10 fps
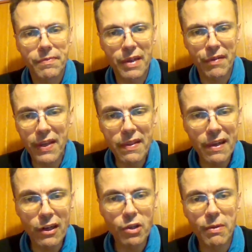If he
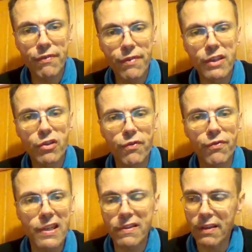tells me face to
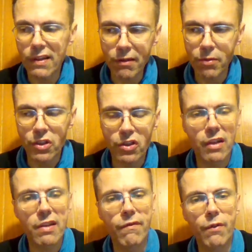face that he was
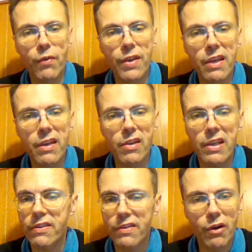not involved in
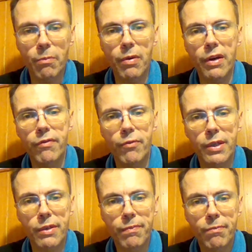killings, I don't believe one.